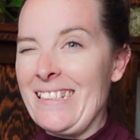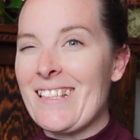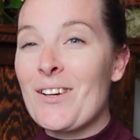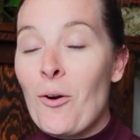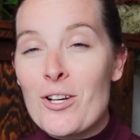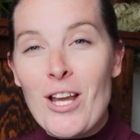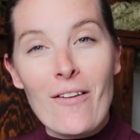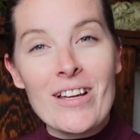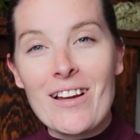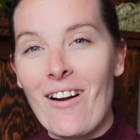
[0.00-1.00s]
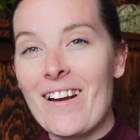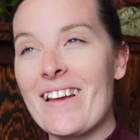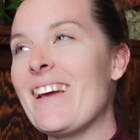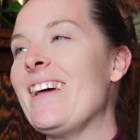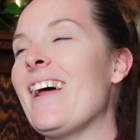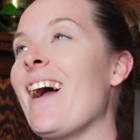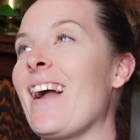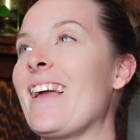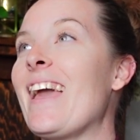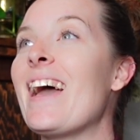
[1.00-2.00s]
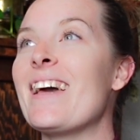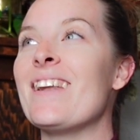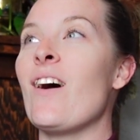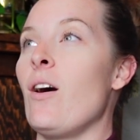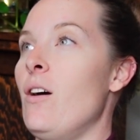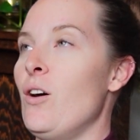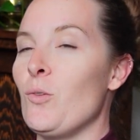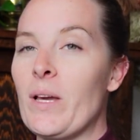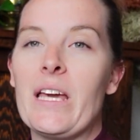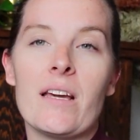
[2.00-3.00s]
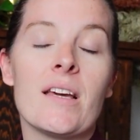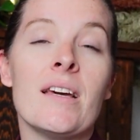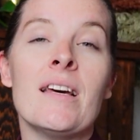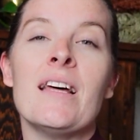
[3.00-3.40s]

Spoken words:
the Korshavn Cardigan again all week.